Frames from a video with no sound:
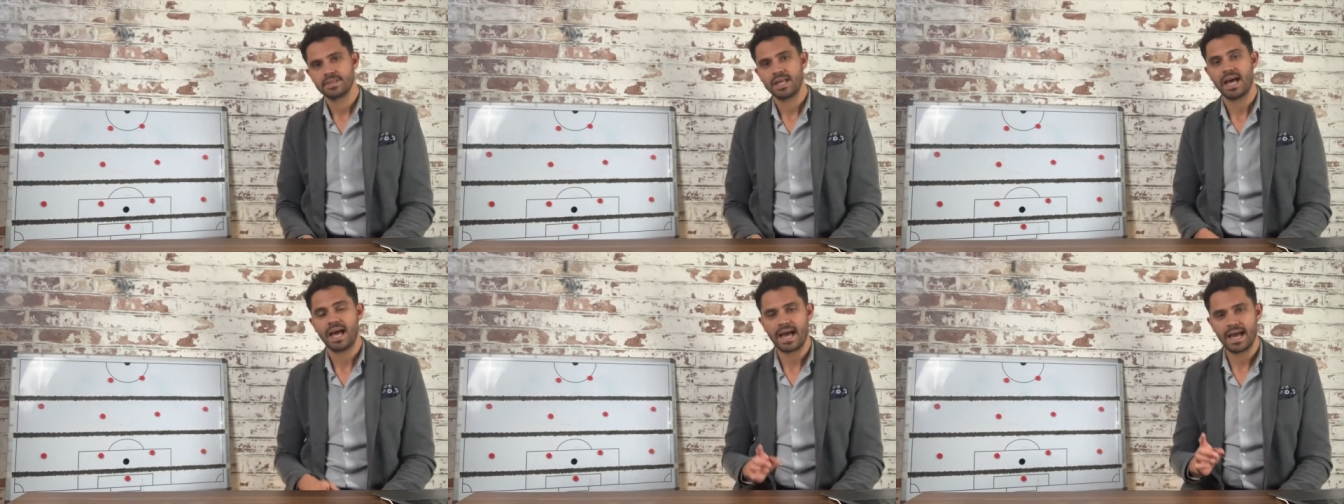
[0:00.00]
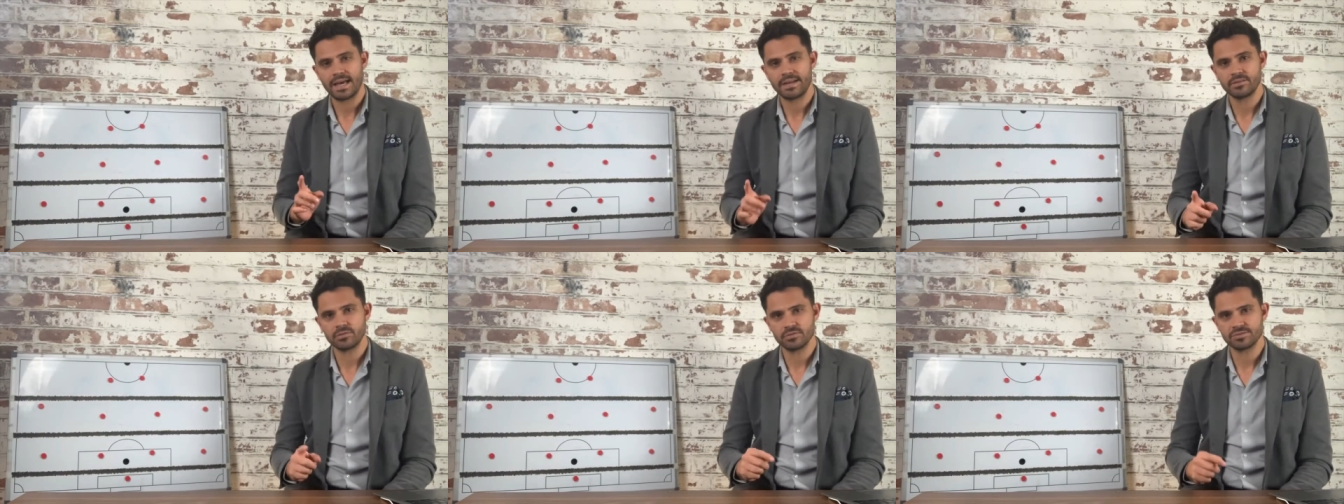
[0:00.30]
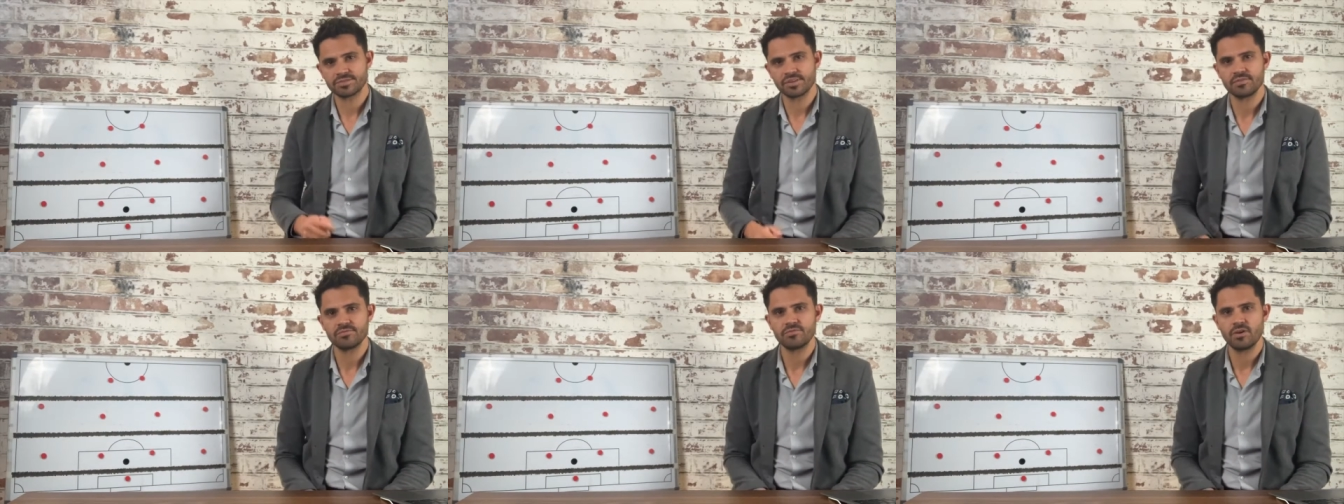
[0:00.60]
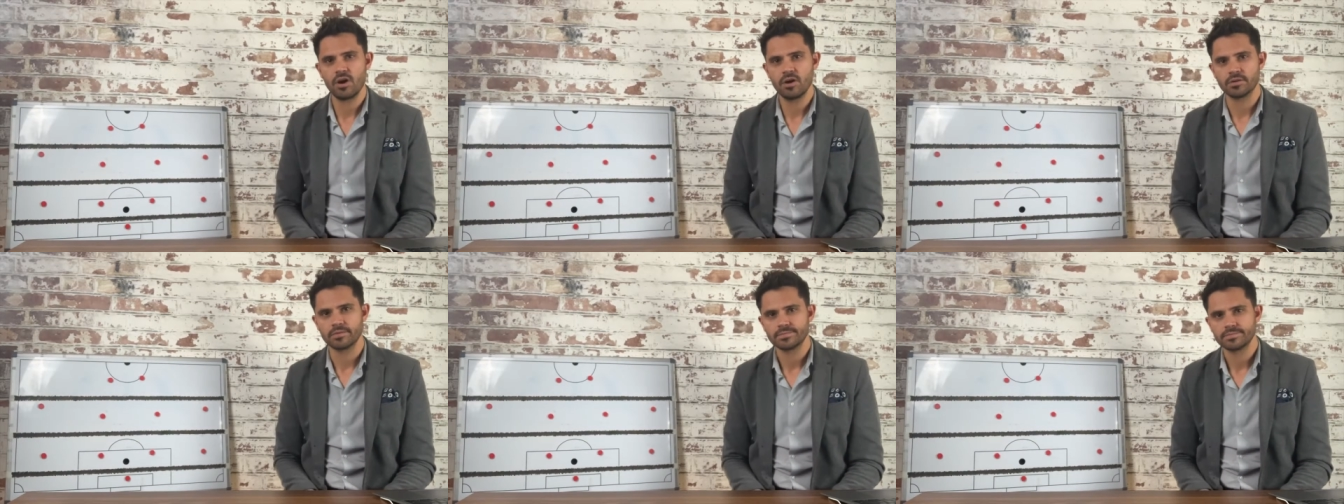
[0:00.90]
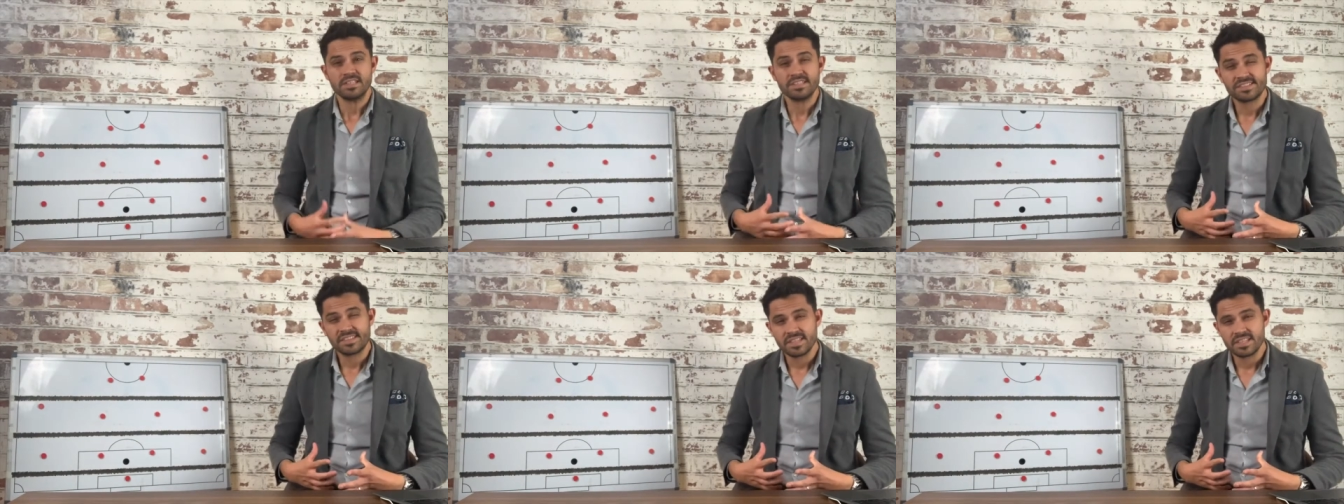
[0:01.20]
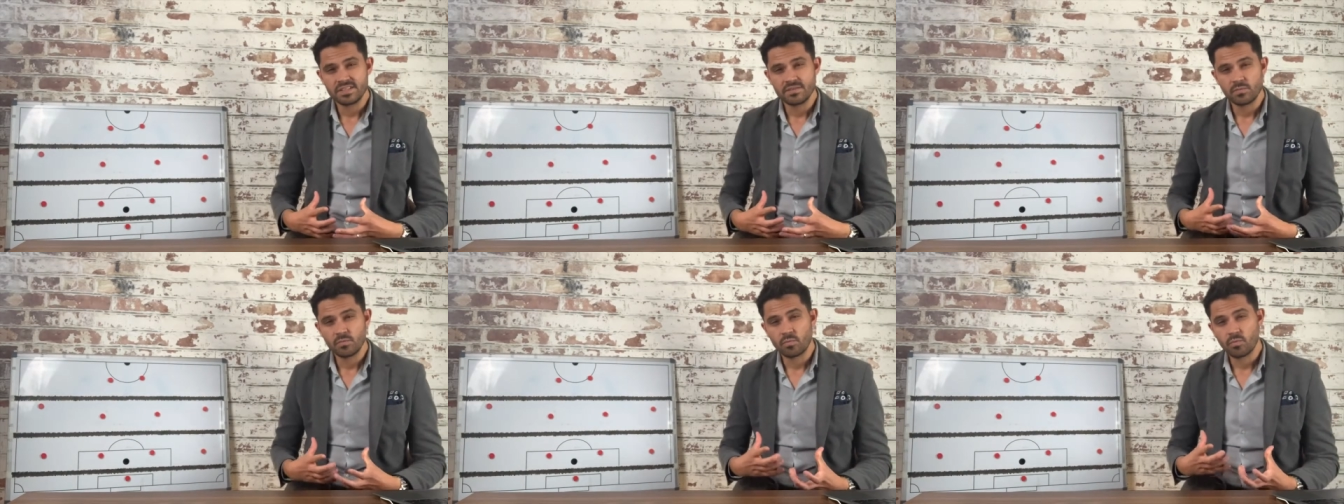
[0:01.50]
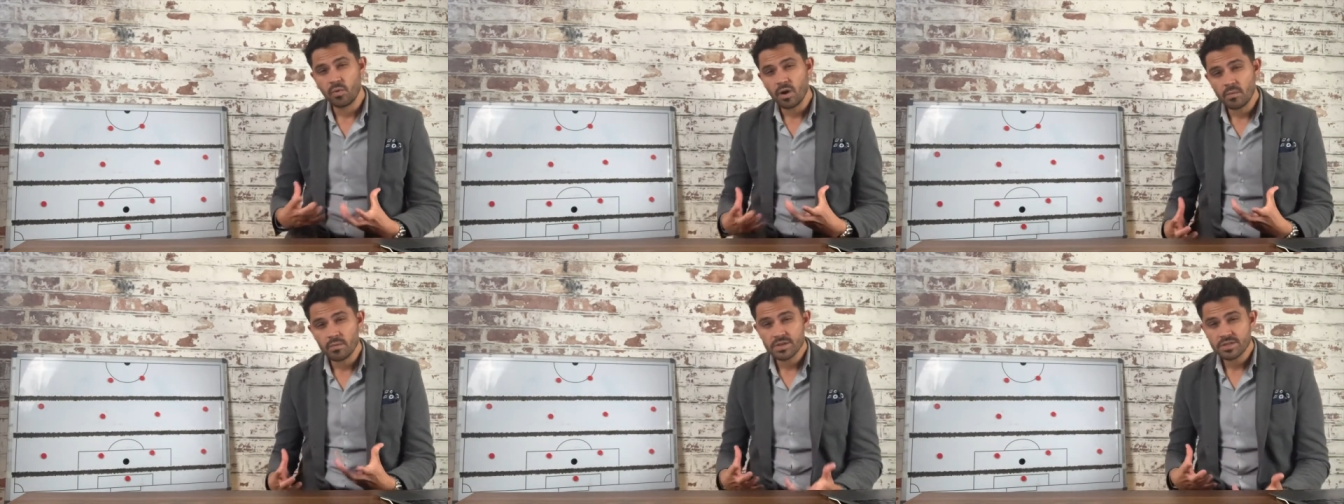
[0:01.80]
And also wrong. You see,
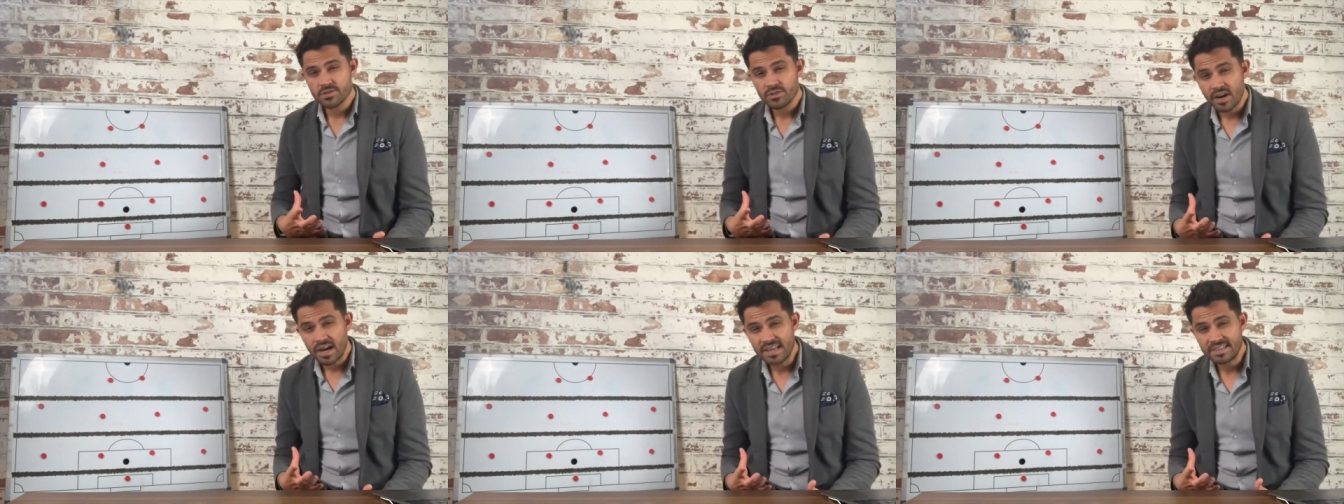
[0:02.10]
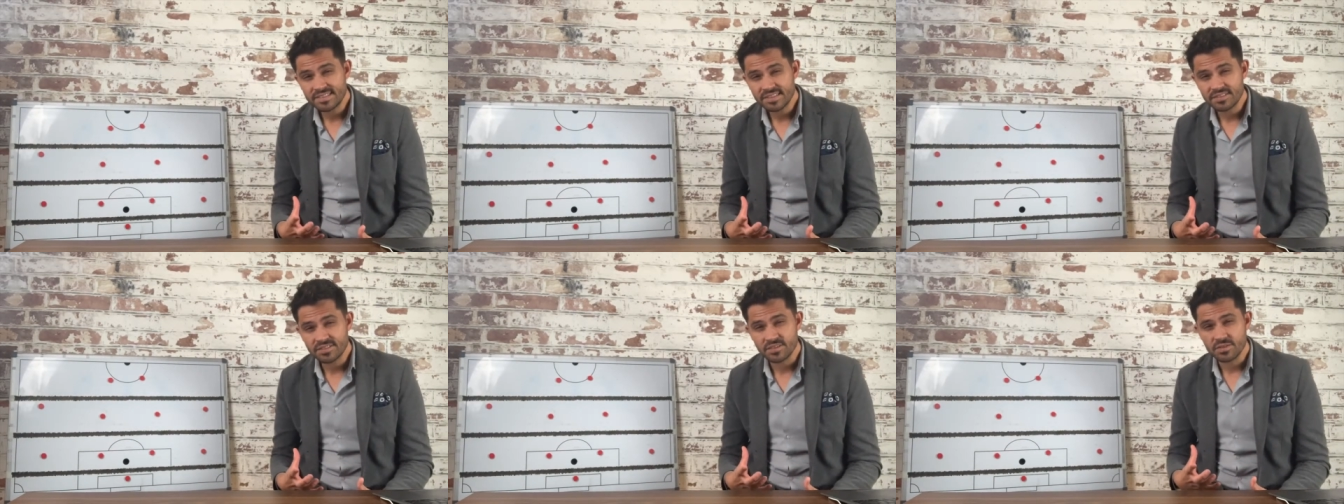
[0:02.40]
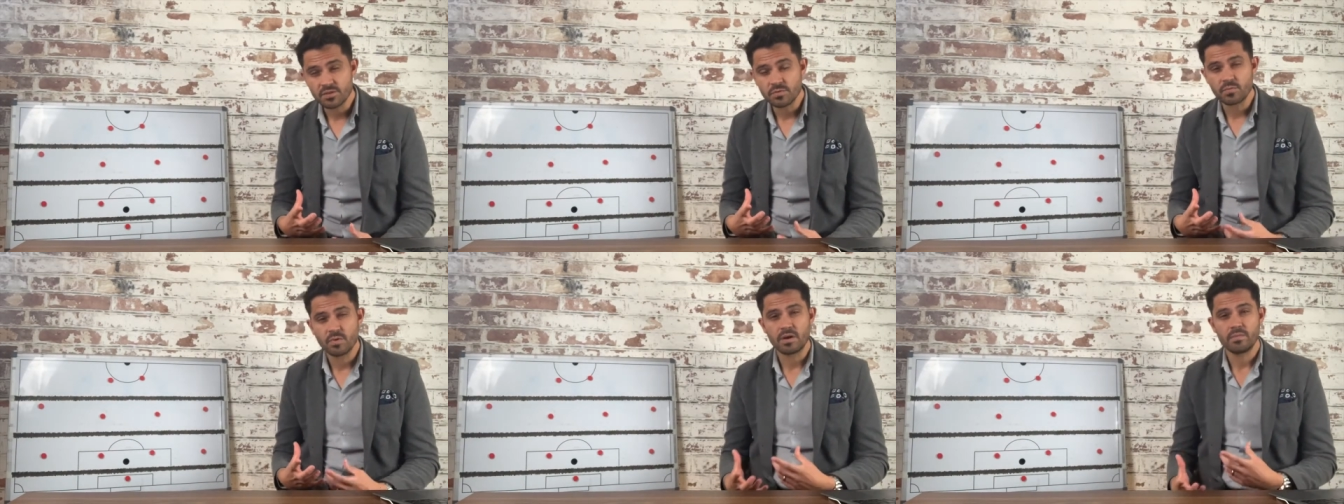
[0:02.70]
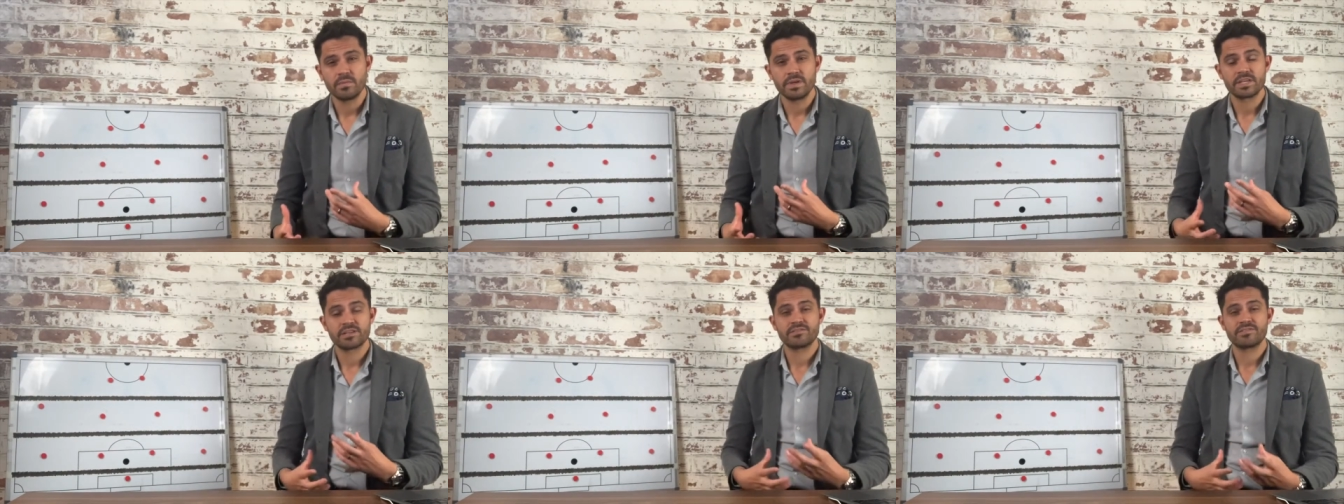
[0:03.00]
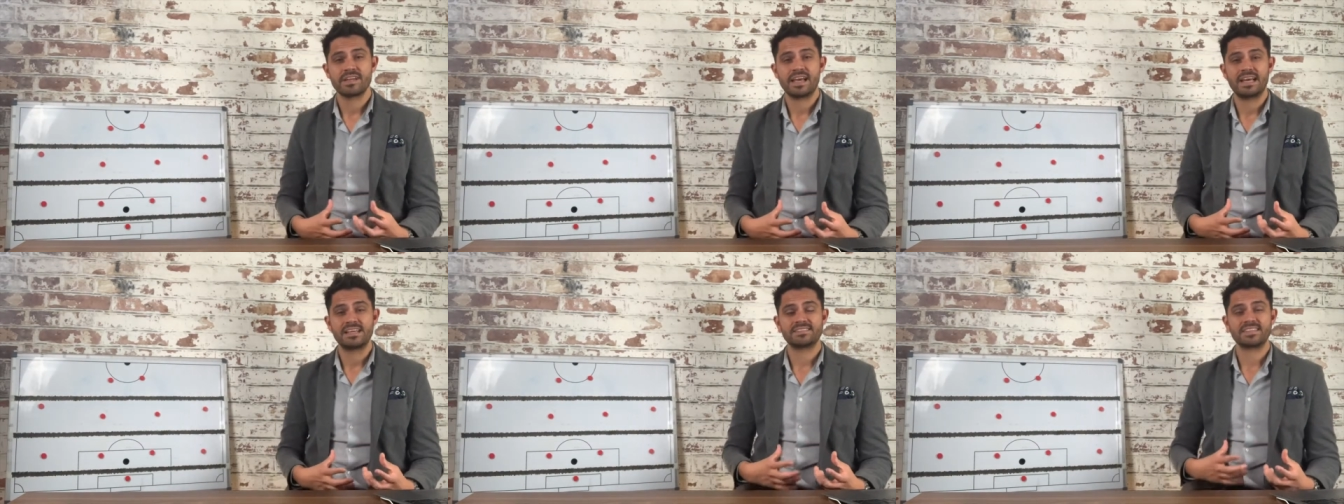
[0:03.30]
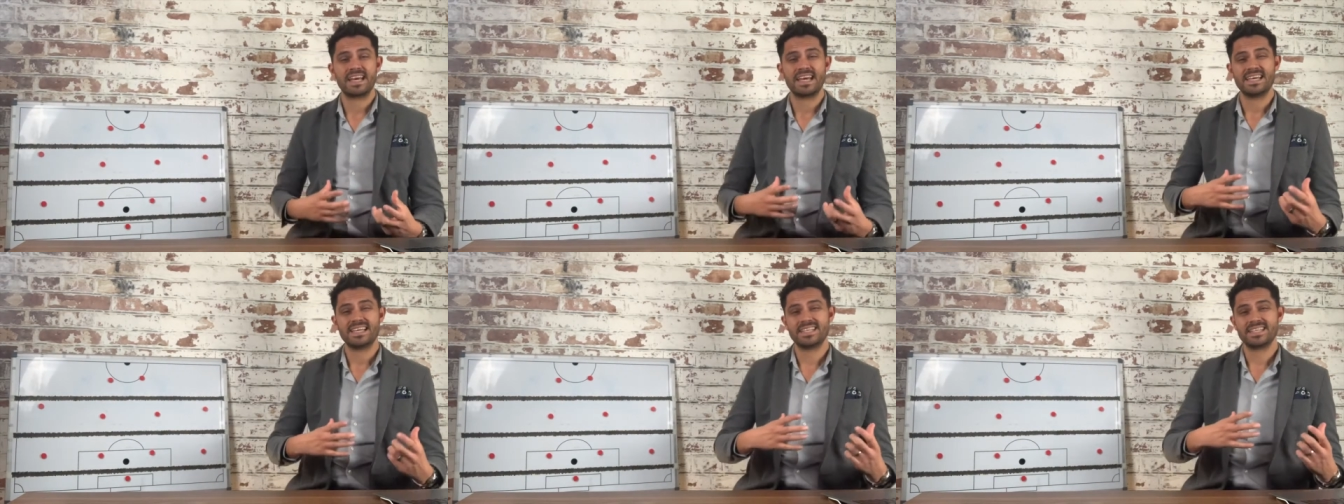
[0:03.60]
what we're trying to do when we create a